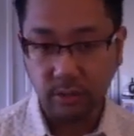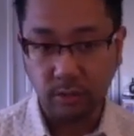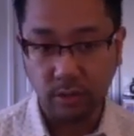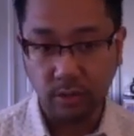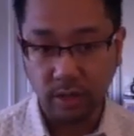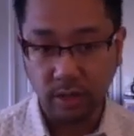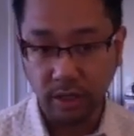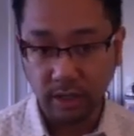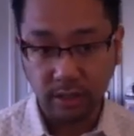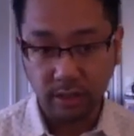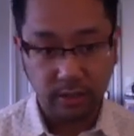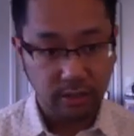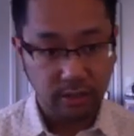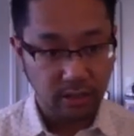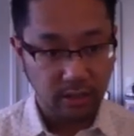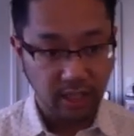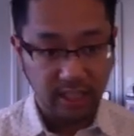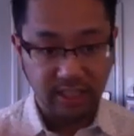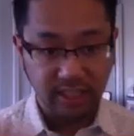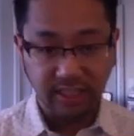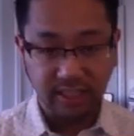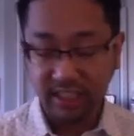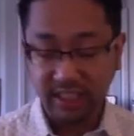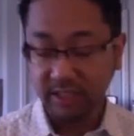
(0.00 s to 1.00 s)
or
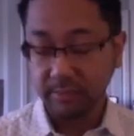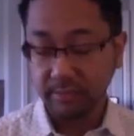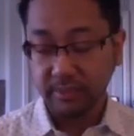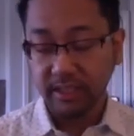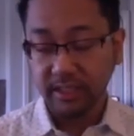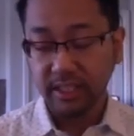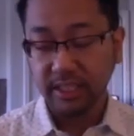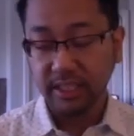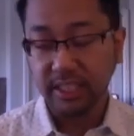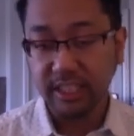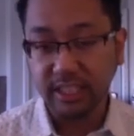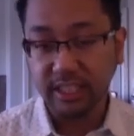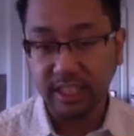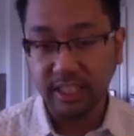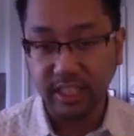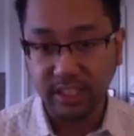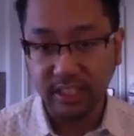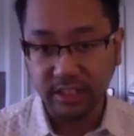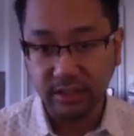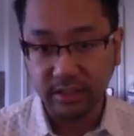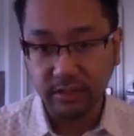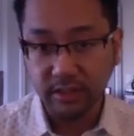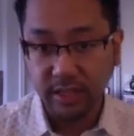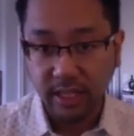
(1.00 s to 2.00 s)
accessibility
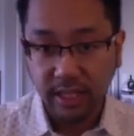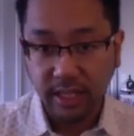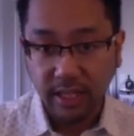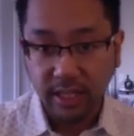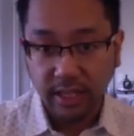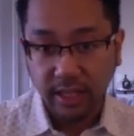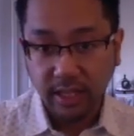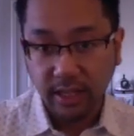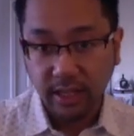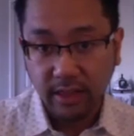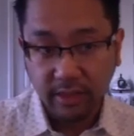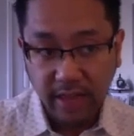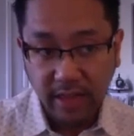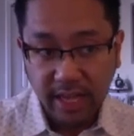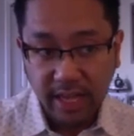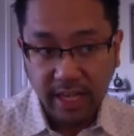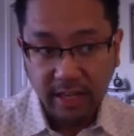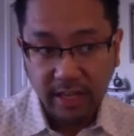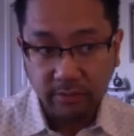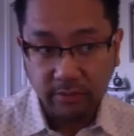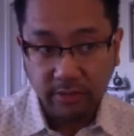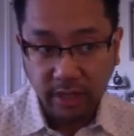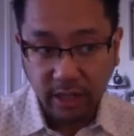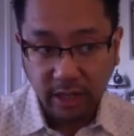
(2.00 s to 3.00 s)
schedule, they
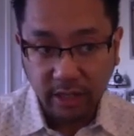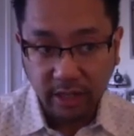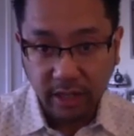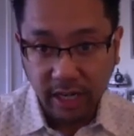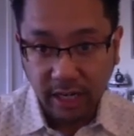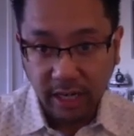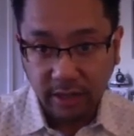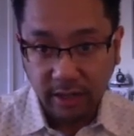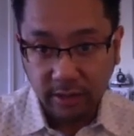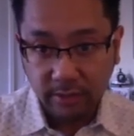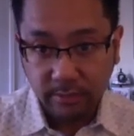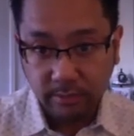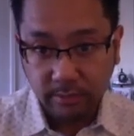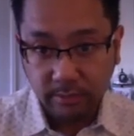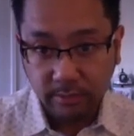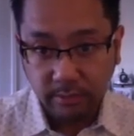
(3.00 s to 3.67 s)
can figure out,